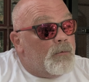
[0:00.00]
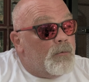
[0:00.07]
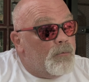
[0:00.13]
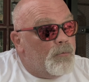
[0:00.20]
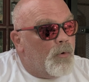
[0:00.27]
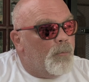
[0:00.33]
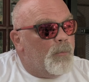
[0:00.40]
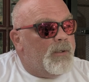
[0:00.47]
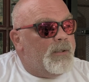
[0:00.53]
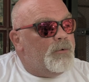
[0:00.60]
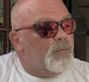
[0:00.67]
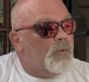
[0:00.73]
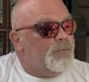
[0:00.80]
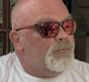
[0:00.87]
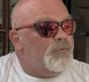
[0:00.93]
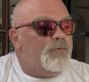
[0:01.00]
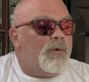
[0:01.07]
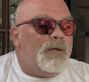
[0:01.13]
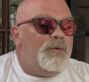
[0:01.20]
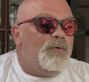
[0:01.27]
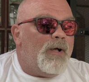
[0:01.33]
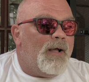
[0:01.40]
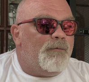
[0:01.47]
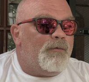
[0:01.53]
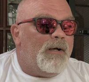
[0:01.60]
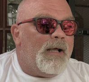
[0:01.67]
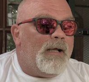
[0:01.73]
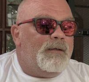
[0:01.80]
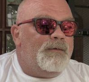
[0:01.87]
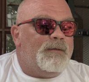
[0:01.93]
Normally you want to try to have a
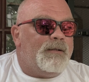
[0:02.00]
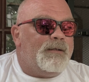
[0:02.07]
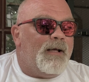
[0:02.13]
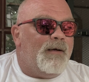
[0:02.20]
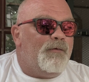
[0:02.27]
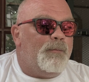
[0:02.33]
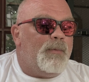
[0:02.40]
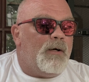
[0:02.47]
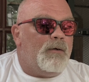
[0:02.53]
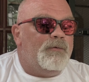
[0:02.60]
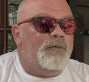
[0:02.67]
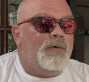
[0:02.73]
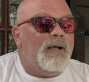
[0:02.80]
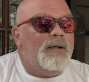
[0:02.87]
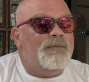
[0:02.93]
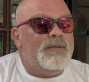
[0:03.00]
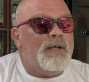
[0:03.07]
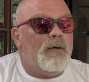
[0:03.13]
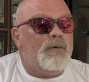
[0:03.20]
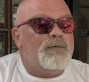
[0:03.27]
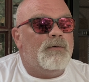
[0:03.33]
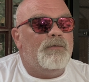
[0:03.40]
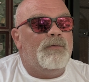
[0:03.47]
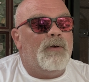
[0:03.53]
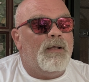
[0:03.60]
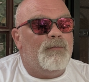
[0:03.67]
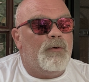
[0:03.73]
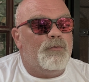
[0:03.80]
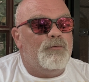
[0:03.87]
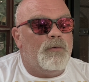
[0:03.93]
light that have about
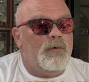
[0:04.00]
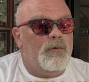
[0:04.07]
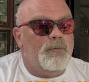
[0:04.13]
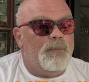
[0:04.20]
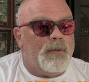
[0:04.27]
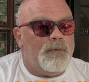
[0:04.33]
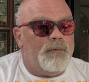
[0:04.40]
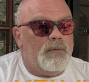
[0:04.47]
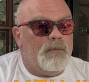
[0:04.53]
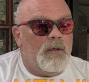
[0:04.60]
5500 lumen.